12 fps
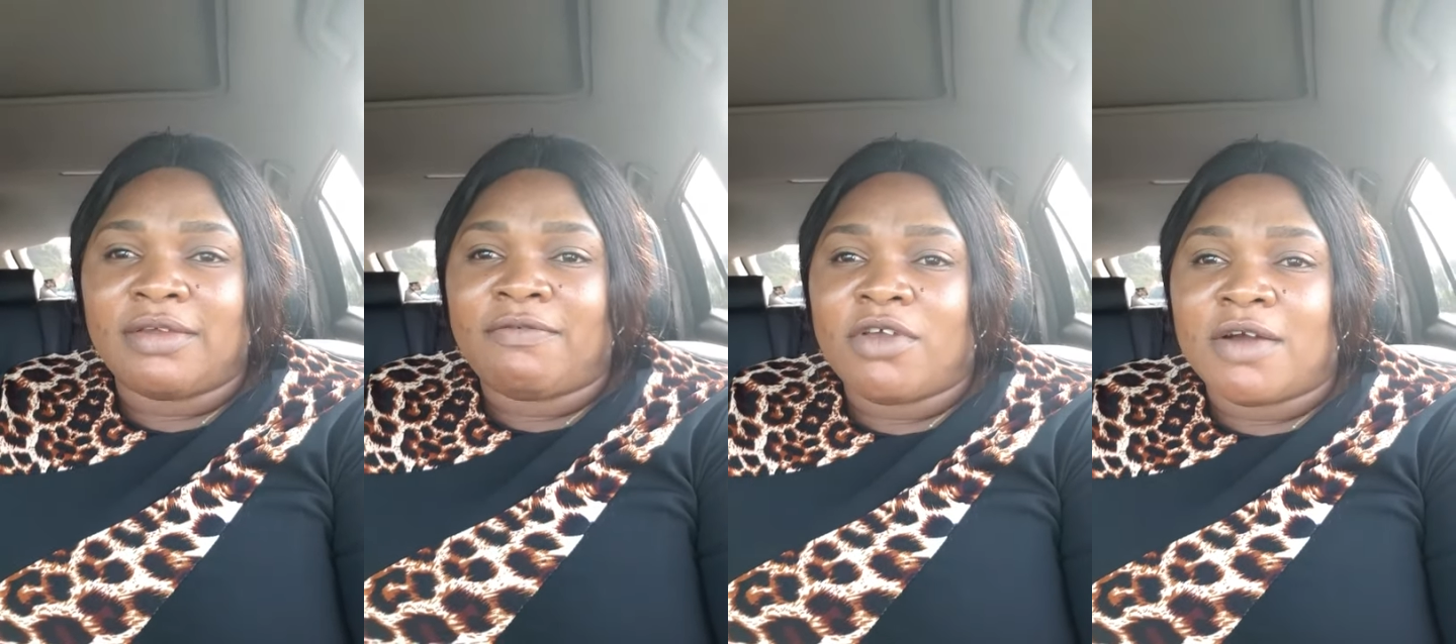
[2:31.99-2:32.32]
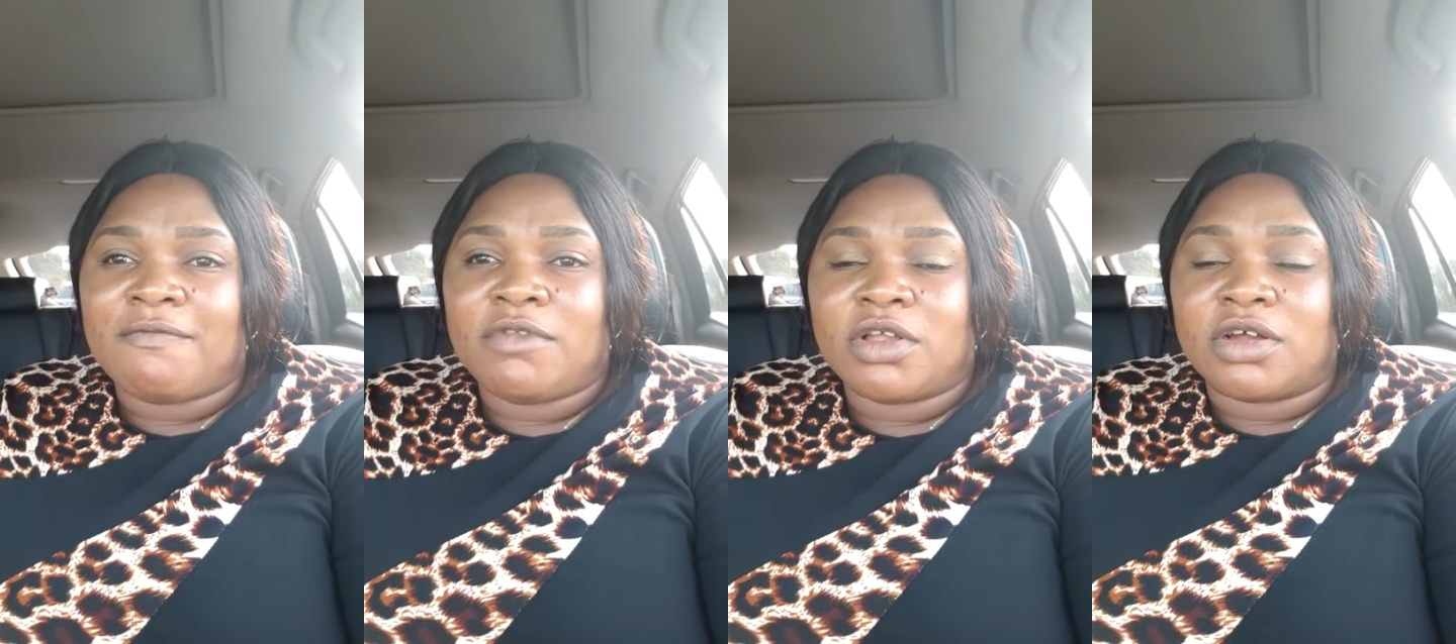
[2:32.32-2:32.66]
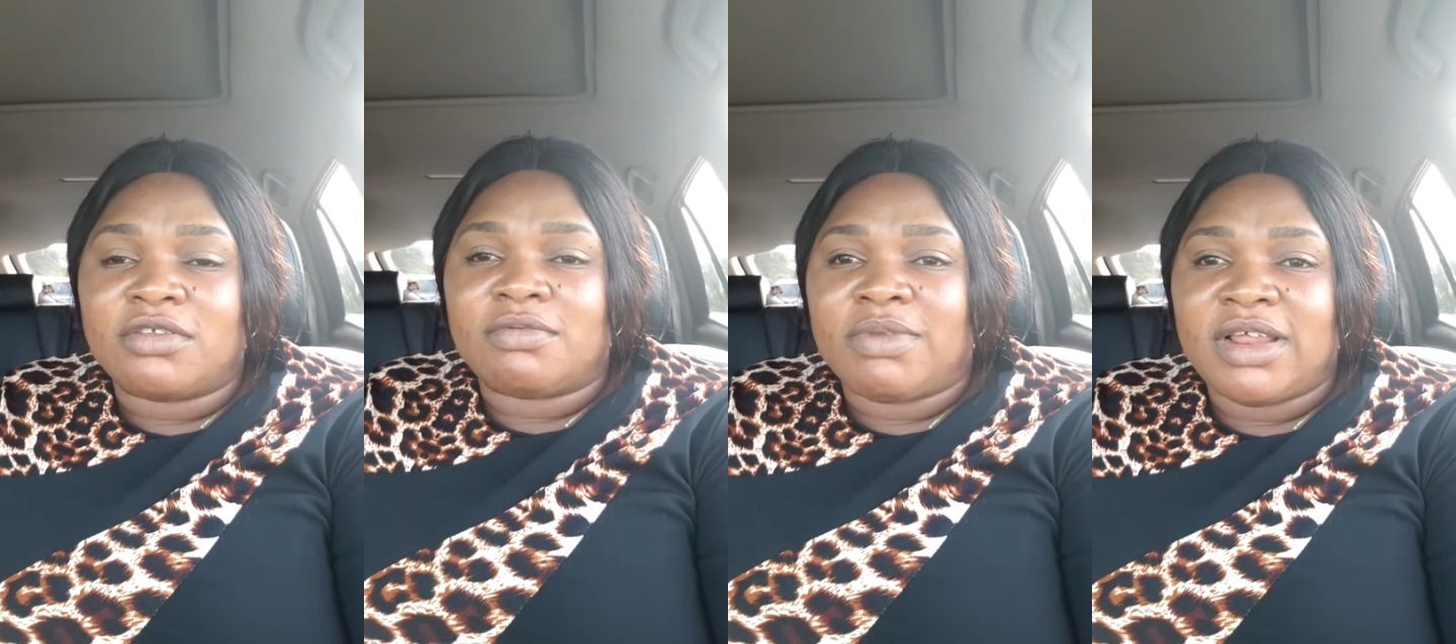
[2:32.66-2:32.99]
if you have
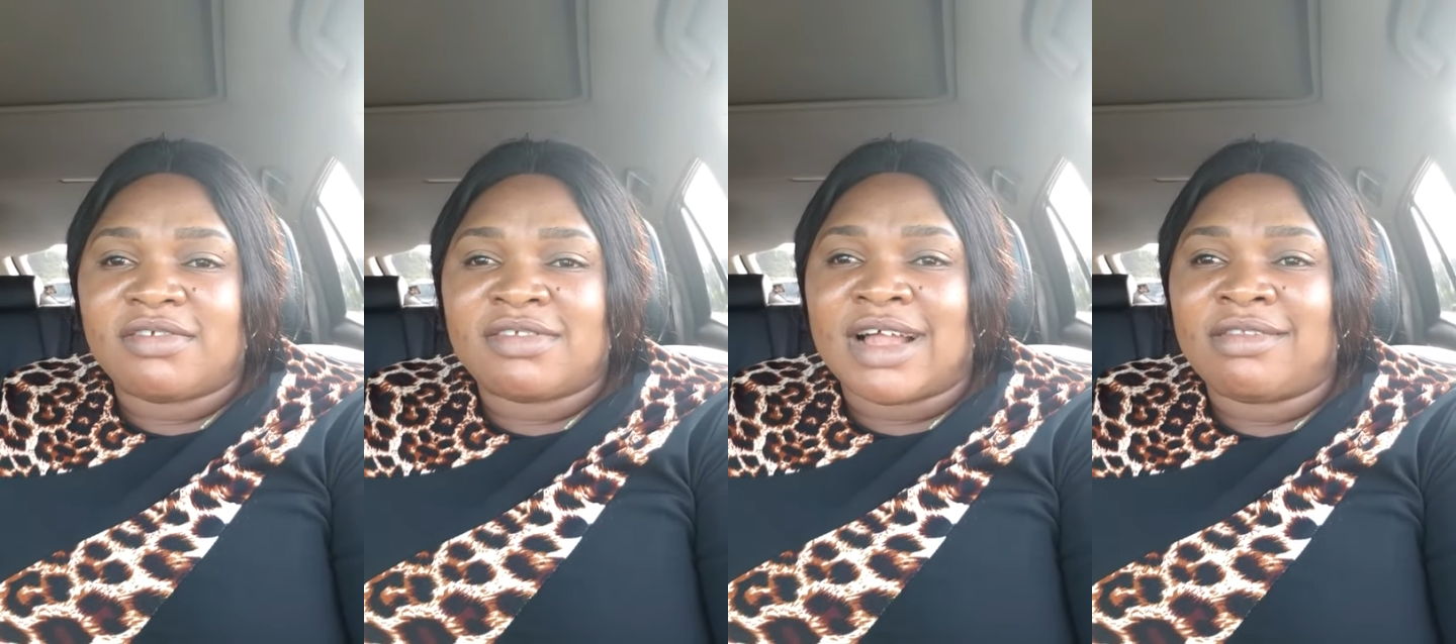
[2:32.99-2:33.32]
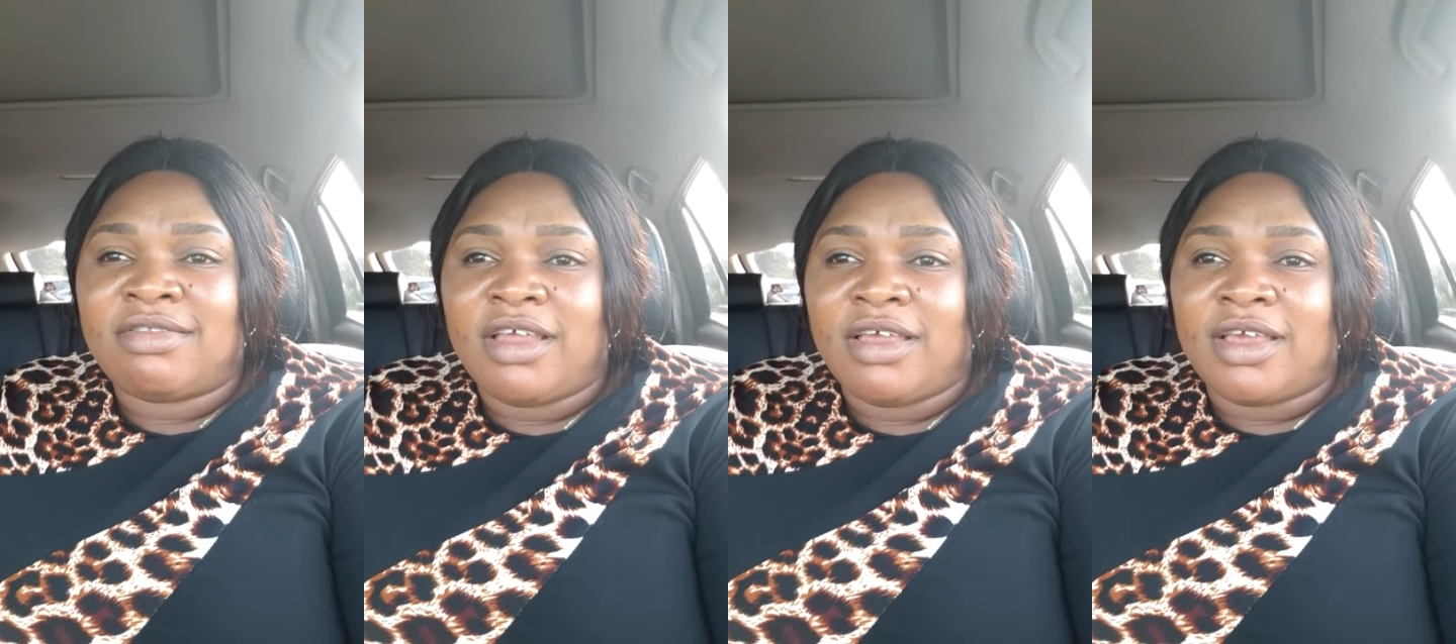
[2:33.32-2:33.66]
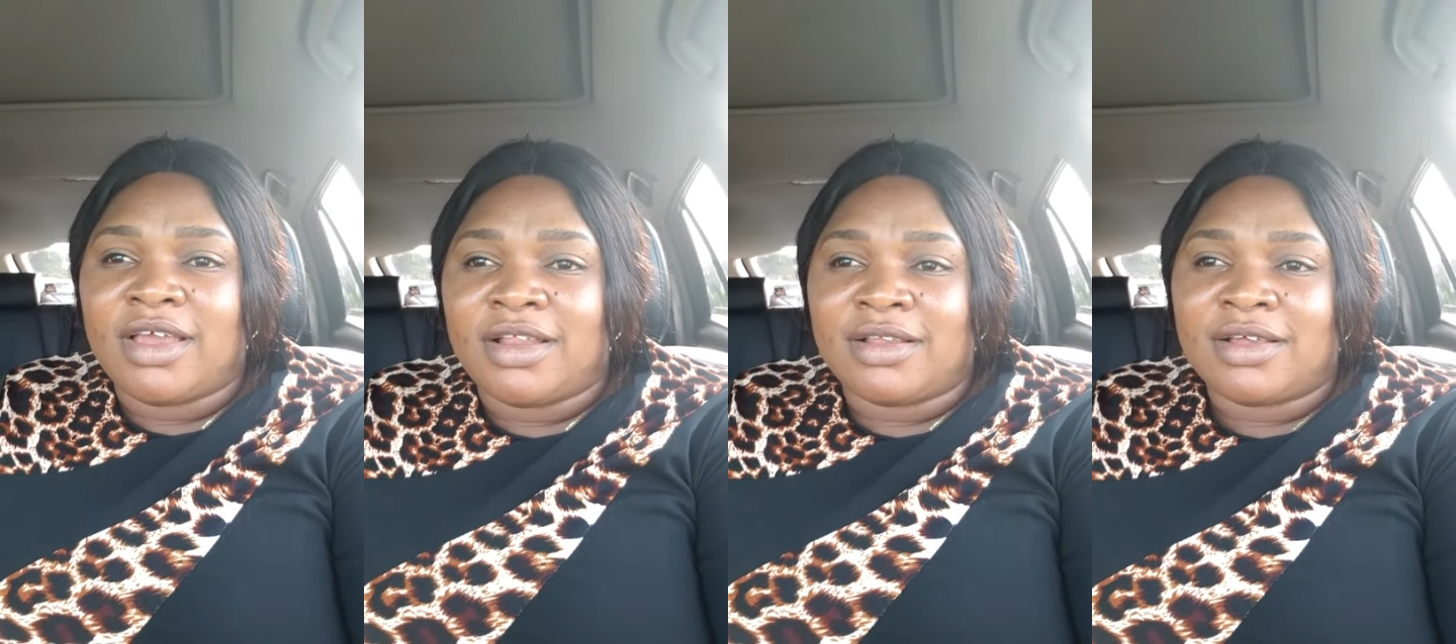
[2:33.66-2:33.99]
not, please start
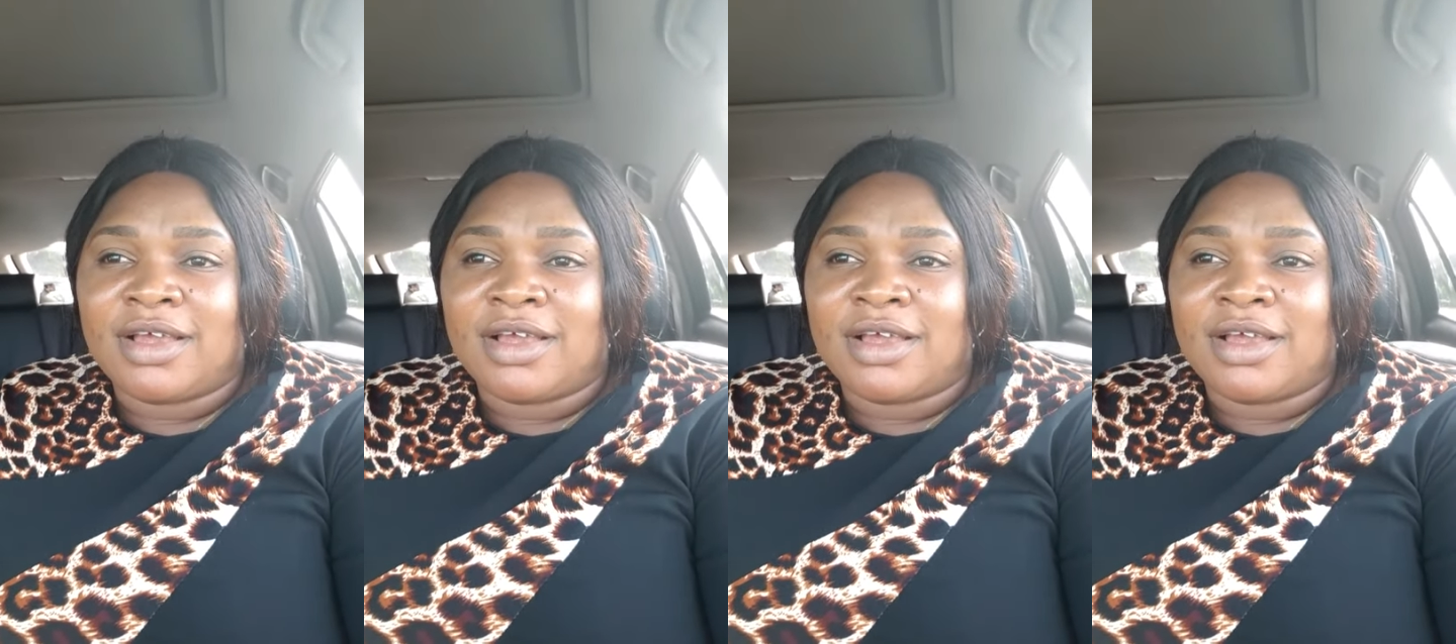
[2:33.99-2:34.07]
thinking.